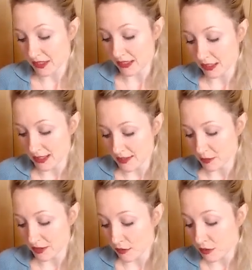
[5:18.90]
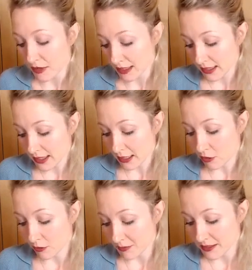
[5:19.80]
Elizabeth,
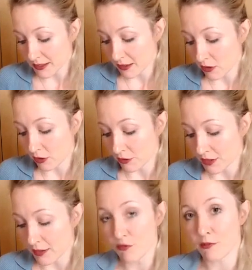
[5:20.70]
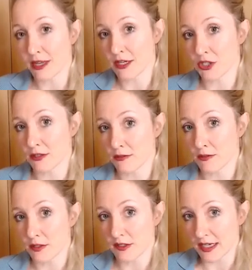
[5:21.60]
commenting on information,
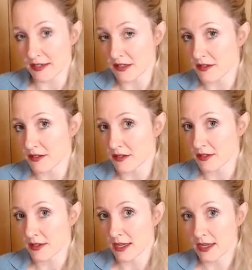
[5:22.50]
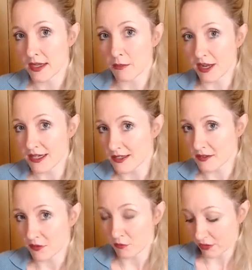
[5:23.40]
sentences, places
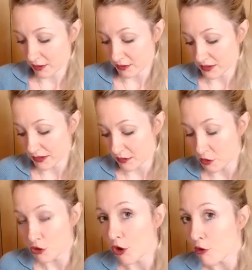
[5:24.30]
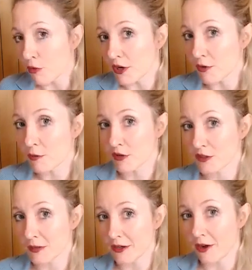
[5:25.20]
I'd frequented that nobody could
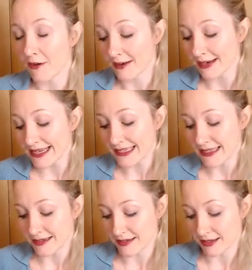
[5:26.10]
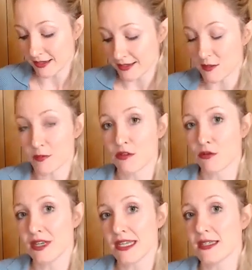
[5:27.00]
possibly know, unless this Elizabeth or
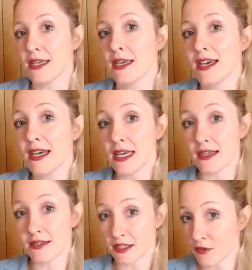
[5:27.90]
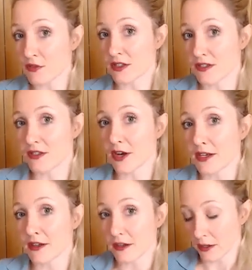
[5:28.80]
Lizzie is a gifted
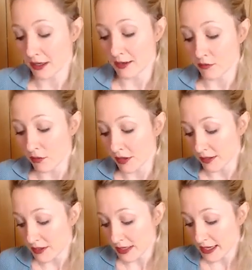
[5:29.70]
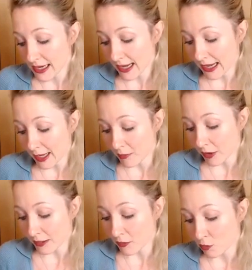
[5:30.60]
psychic and clairvoyant.
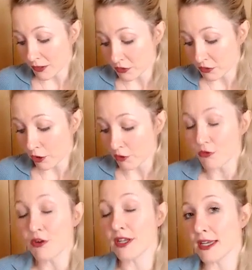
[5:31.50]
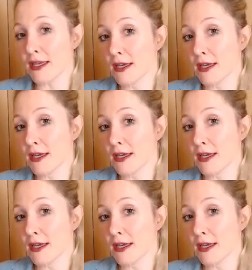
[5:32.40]
One could only